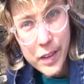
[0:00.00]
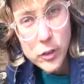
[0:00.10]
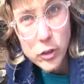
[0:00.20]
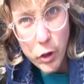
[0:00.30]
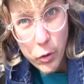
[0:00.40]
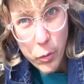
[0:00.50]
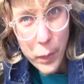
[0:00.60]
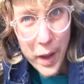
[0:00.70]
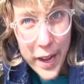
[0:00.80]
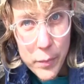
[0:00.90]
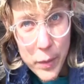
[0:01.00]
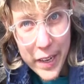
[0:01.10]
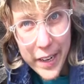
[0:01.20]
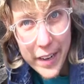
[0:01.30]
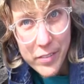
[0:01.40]
So behind
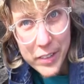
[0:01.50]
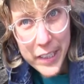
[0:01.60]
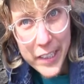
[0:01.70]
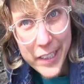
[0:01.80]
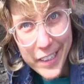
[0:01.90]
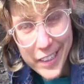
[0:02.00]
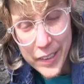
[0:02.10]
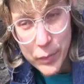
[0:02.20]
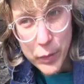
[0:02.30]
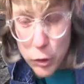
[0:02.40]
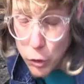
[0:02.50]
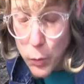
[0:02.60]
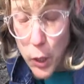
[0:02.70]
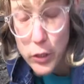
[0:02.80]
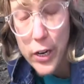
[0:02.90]
me I have the
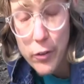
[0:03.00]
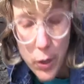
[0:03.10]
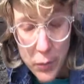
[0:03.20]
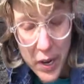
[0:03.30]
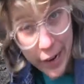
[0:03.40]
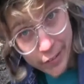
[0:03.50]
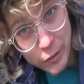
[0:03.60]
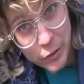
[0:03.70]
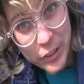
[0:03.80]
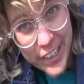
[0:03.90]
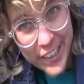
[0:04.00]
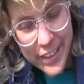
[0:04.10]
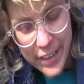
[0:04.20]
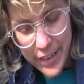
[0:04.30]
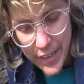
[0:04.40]
small diorama I've
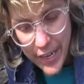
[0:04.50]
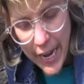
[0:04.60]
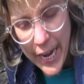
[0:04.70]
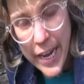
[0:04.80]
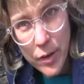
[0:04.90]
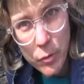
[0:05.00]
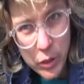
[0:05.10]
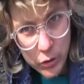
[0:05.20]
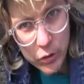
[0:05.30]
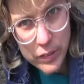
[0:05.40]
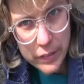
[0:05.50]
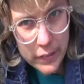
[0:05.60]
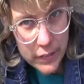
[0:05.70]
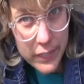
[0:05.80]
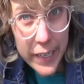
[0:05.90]
created, and when you do this
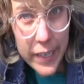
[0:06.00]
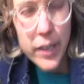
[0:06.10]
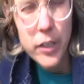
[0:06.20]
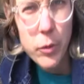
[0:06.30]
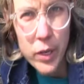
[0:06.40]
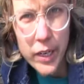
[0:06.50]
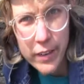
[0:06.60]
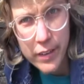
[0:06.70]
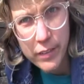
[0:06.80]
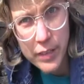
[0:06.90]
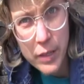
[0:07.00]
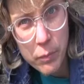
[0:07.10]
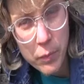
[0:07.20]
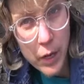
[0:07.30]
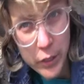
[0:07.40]
activity you want to give
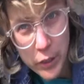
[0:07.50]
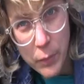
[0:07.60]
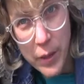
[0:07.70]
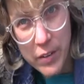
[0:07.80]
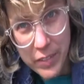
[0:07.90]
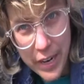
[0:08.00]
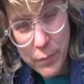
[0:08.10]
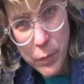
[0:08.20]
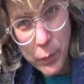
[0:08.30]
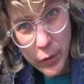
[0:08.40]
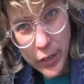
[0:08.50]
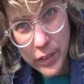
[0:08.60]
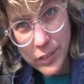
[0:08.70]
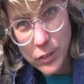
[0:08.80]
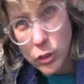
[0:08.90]
them a good amount of time to build
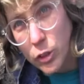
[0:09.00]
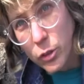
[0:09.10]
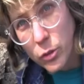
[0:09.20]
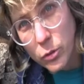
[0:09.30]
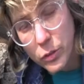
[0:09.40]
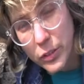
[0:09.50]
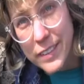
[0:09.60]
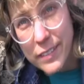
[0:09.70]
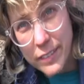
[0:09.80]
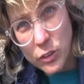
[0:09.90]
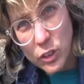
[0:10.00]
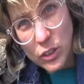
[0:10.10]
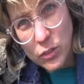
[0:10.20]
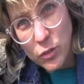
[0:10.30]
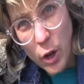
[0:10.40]
it so creativity
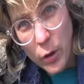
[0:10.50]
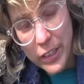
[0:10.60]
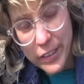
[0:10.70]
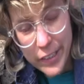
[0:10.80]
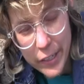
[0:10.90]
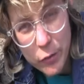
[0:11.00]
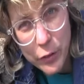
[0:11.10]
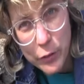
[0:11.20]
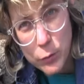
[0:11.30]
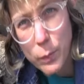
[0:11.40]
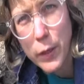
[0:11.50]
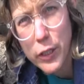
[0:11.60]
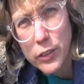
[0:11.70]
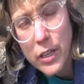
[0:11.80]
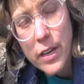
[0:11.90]
starts flowing and get over those
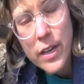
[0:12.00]
barriers.